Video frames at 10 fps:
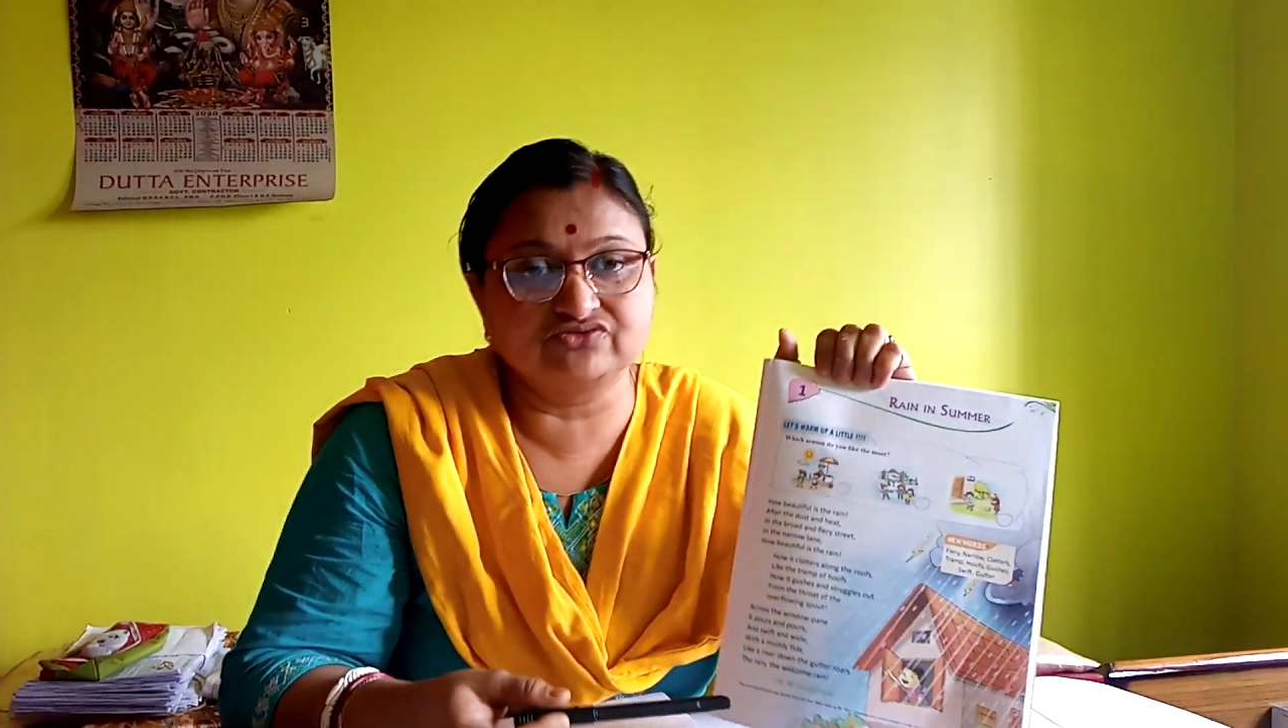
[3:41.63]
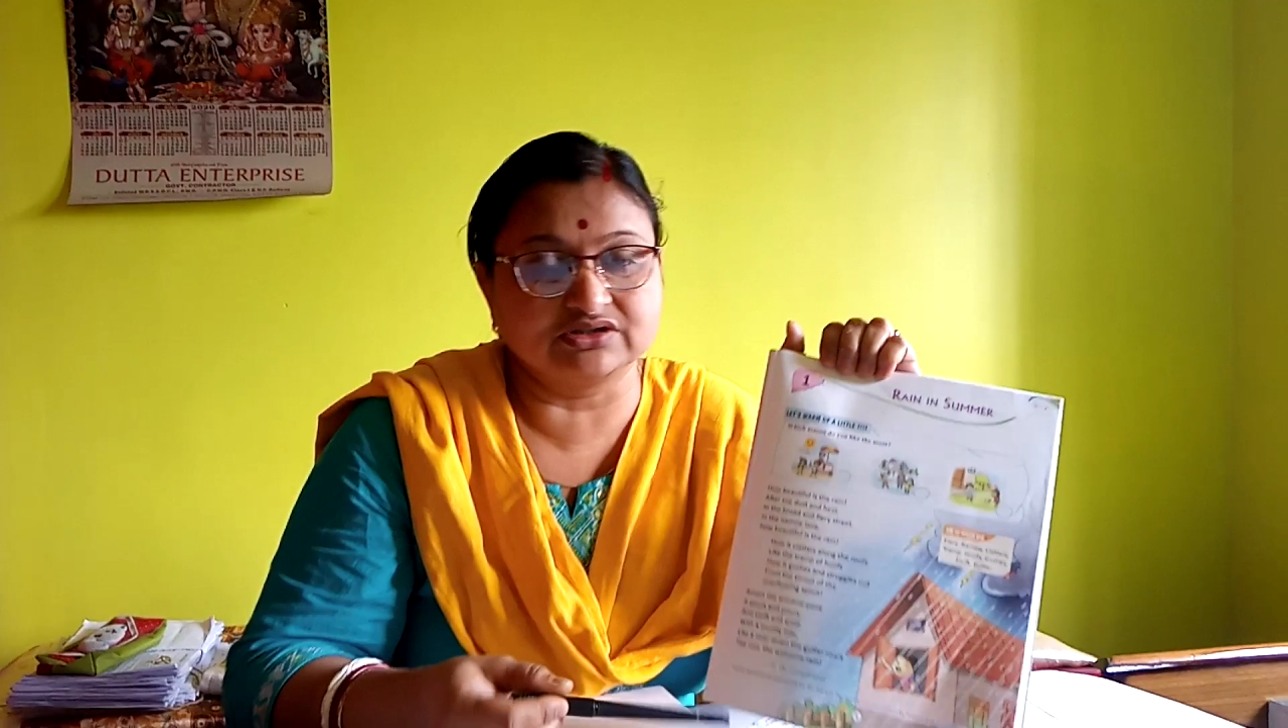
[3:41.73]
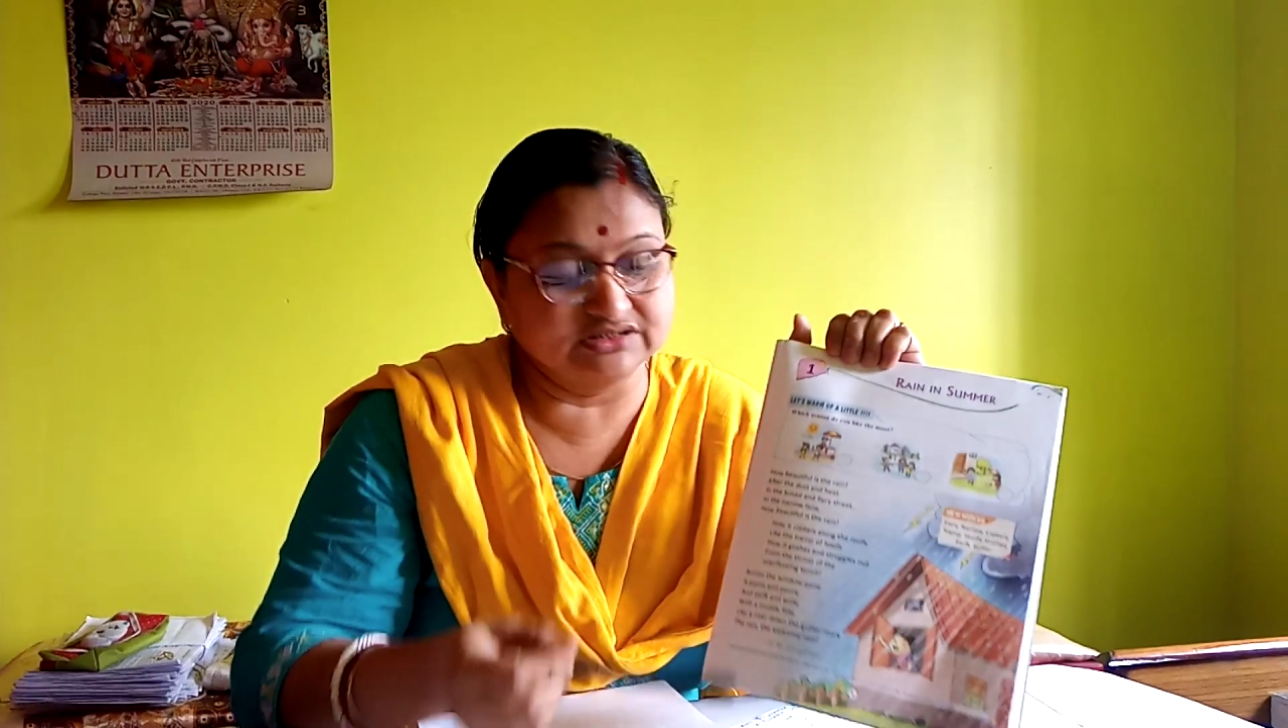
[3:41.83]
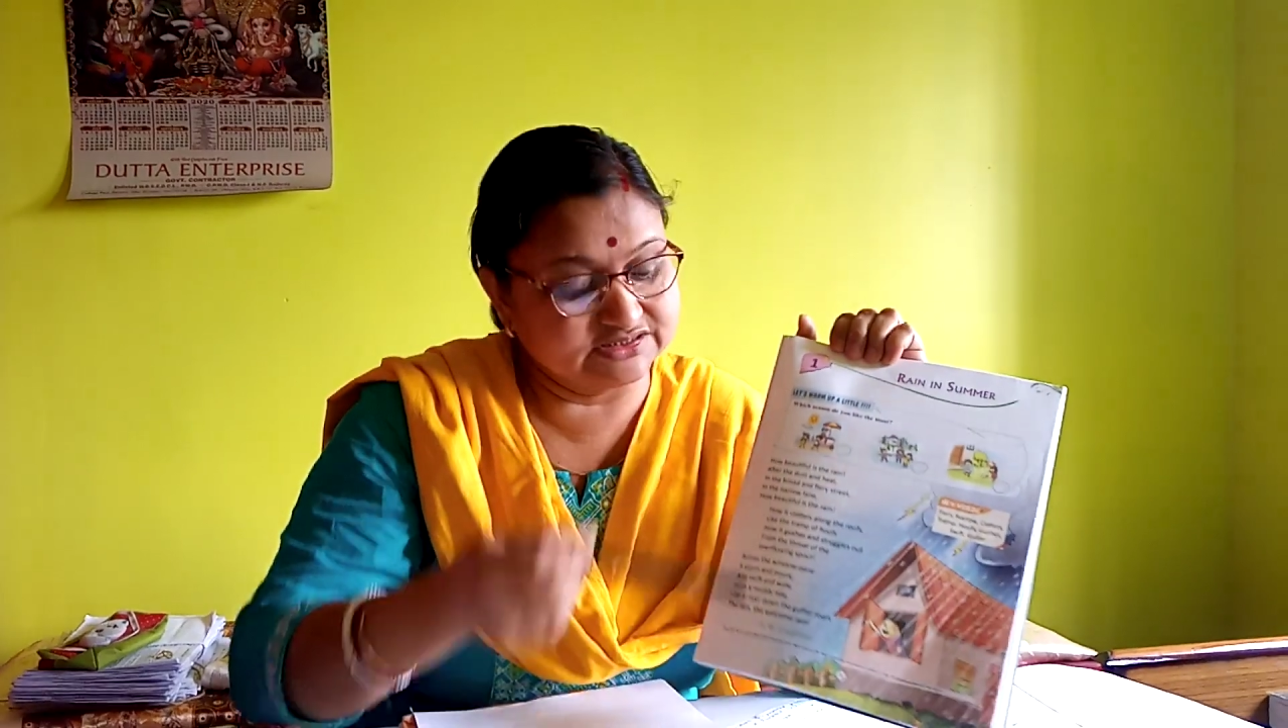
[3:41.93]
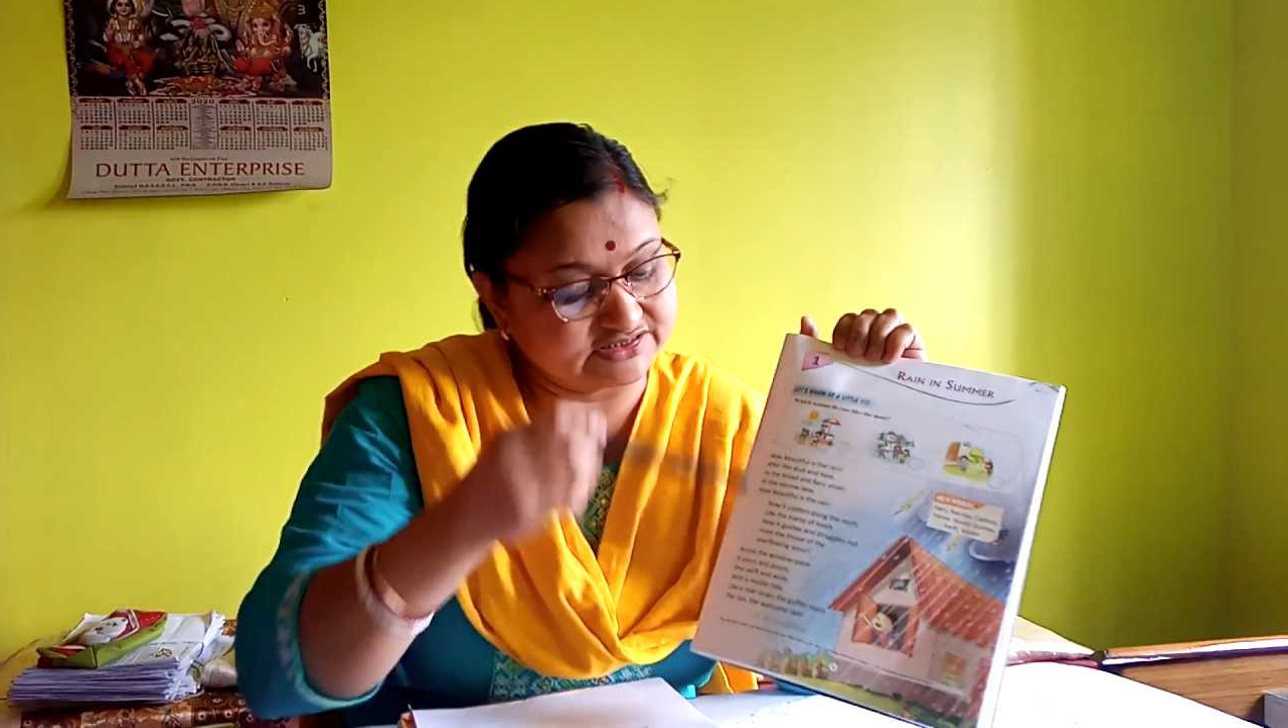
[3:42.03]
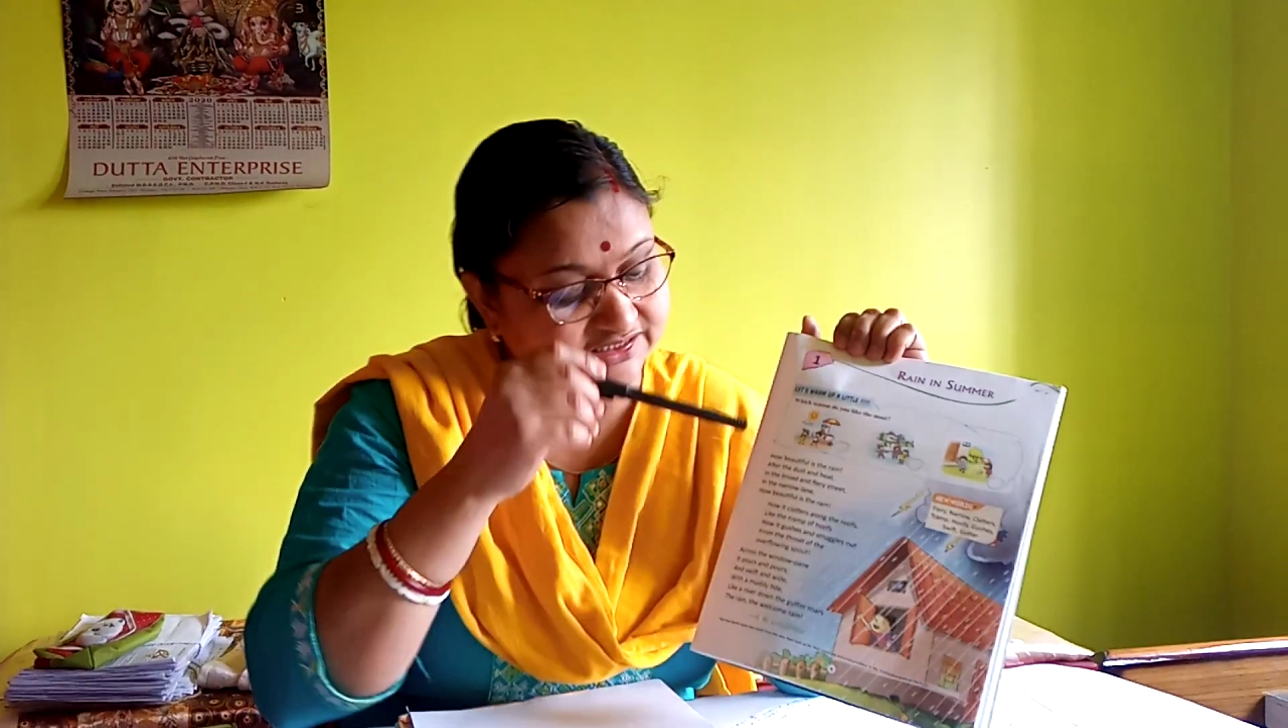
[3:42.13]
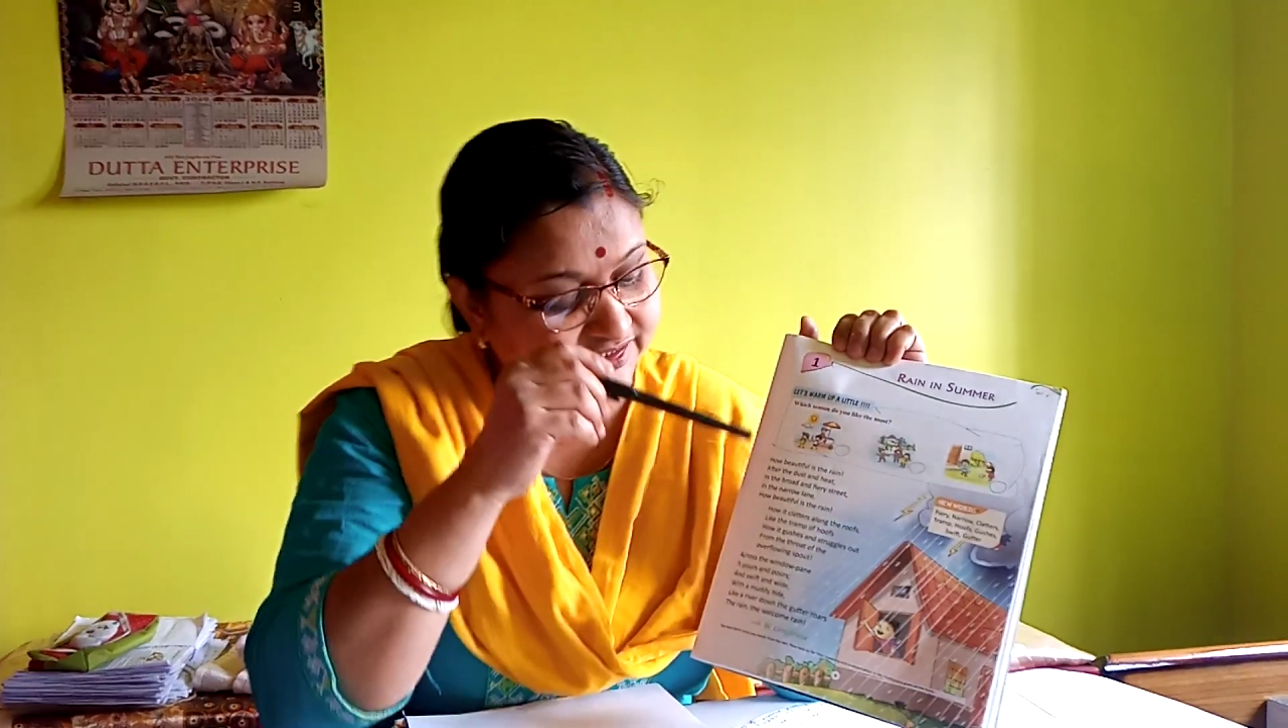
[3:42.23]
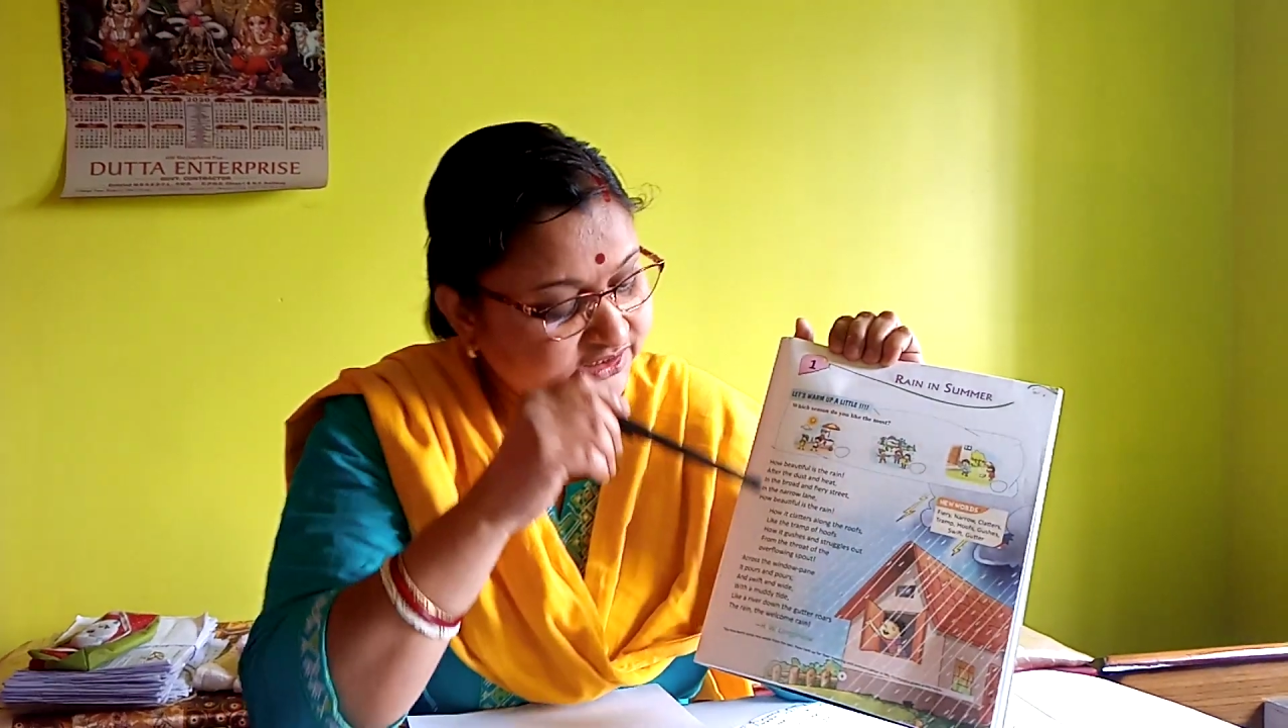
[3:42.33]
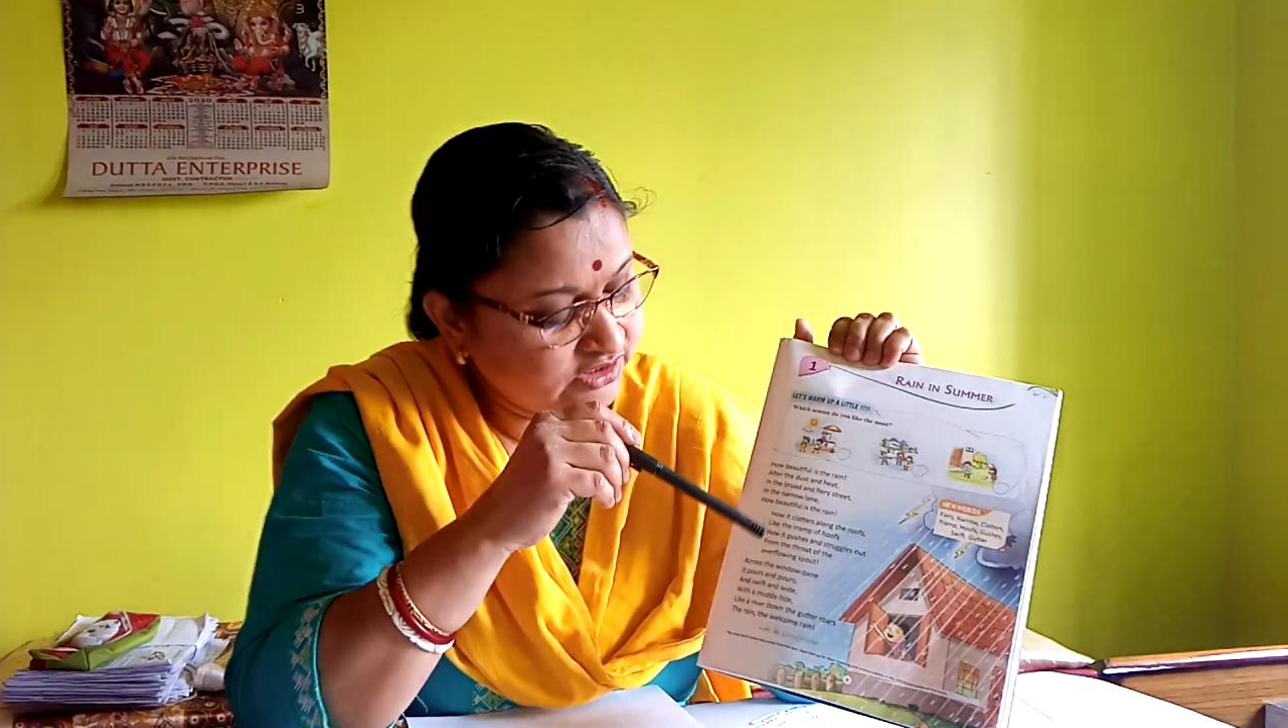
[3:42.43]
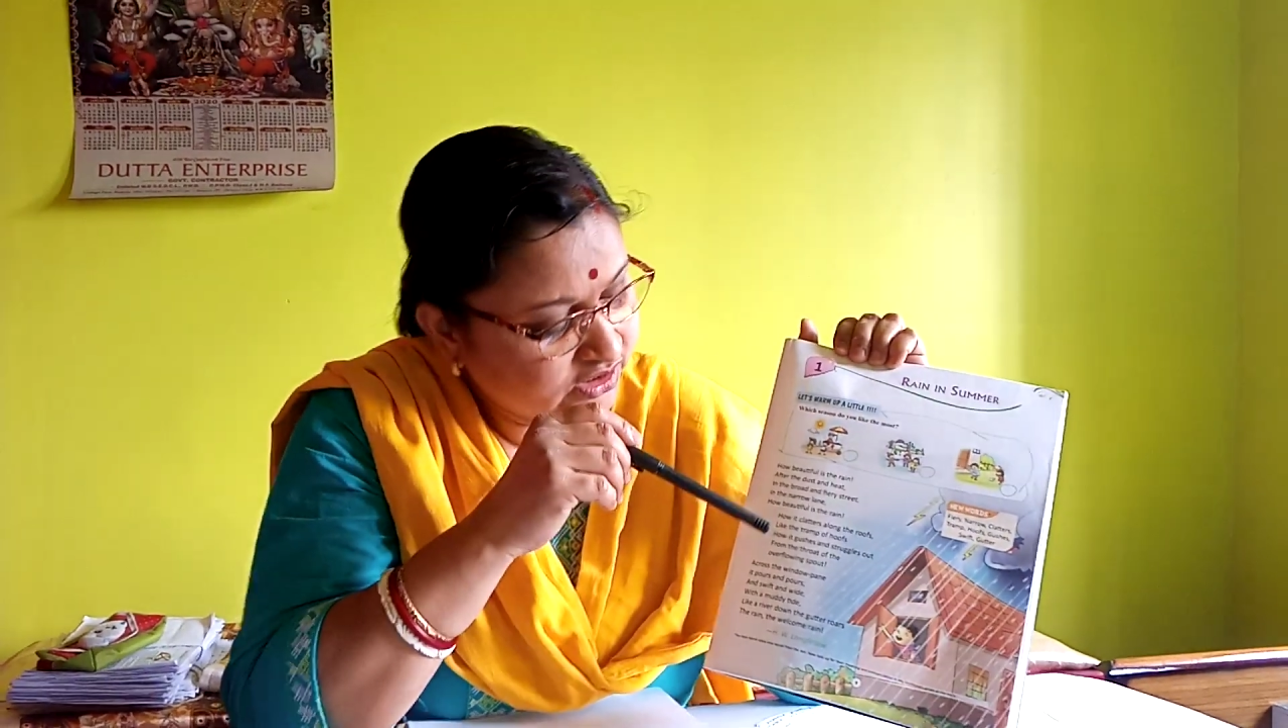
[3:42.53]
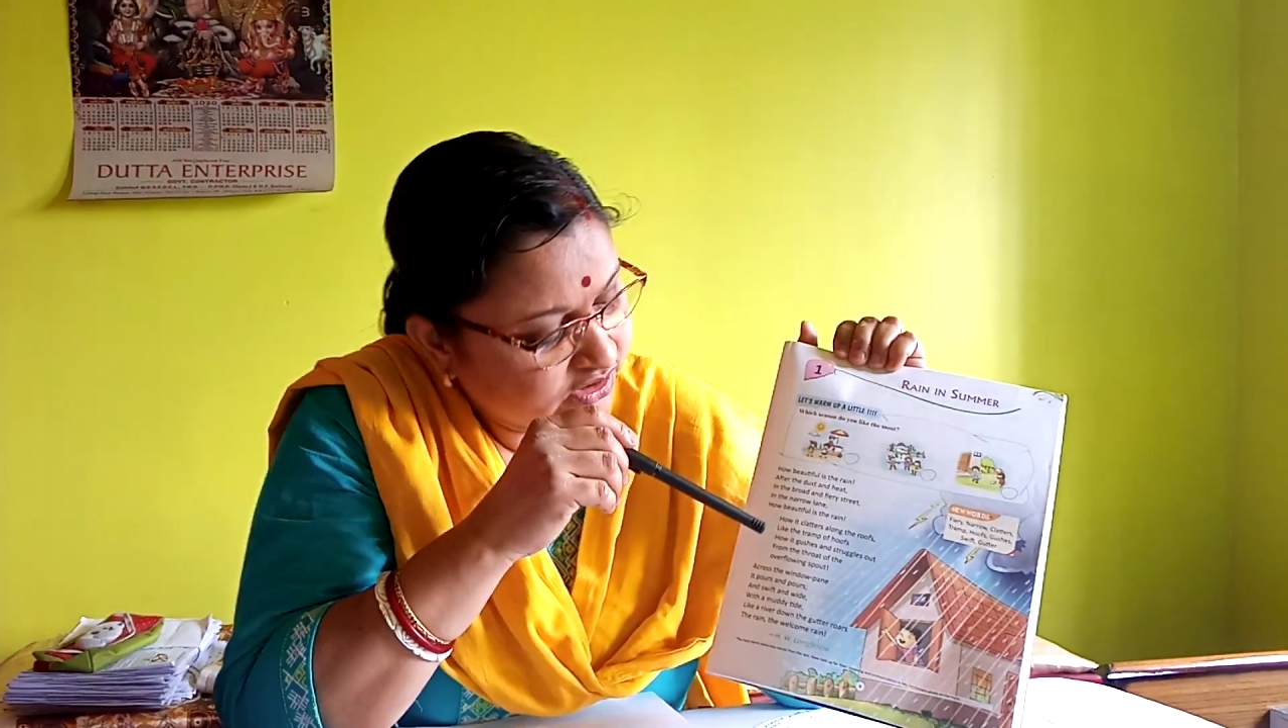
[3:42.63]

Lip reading: understand.